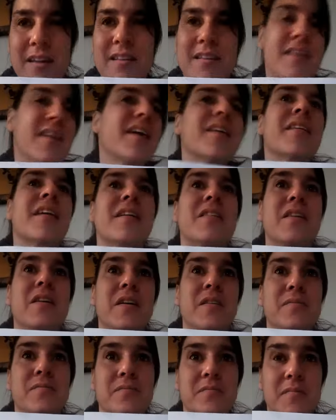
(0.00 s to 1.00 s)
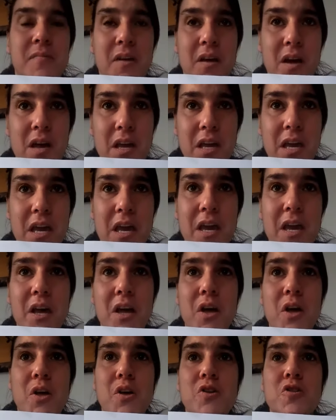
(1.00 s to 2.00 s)
in canada okay
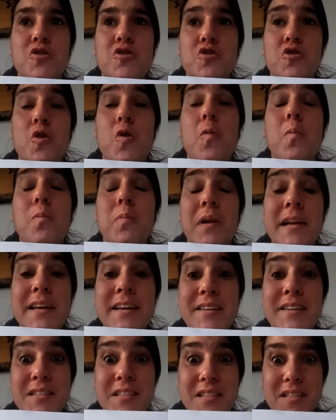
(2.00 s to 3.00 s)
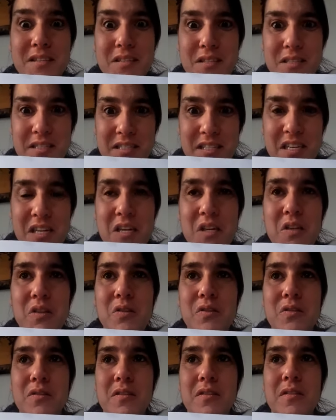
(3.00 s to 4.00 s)
so please see
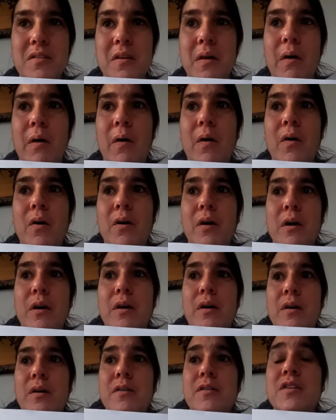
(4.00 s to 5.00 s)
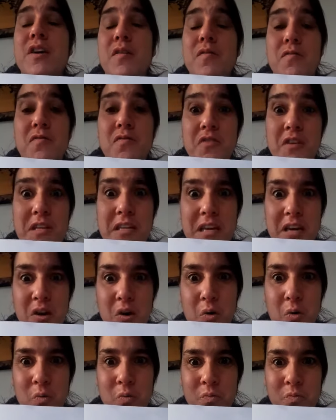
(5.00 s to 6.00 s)
the
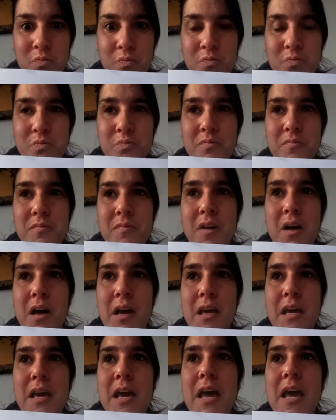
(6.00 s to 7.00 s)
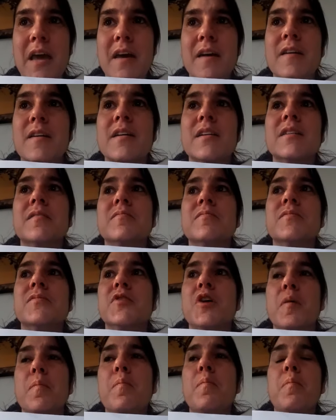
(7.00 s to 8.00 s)
video okay
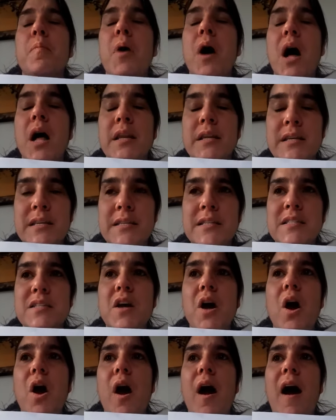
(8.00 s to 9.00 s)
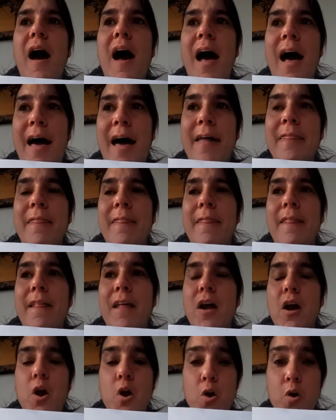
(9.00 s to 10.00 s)
the police have
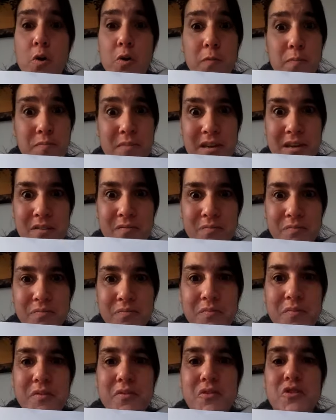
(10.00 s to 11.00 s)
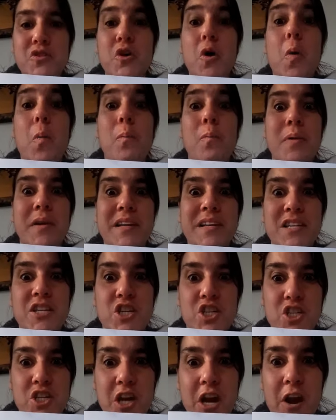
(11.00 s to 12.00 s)
hurt me so please
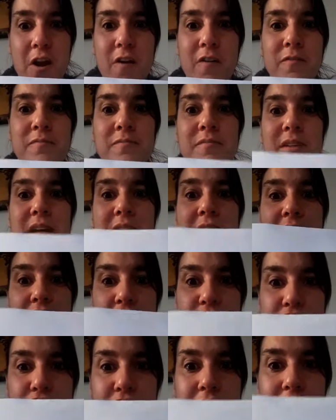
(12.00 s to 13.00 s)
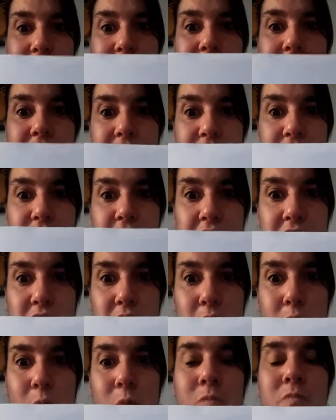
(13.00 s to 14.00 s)
share and share this
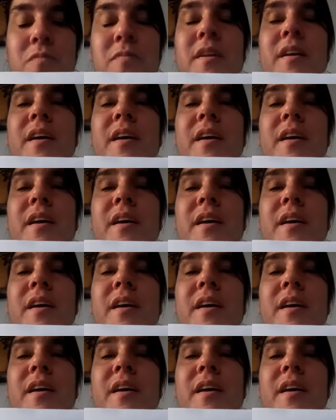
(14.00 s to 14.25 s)
video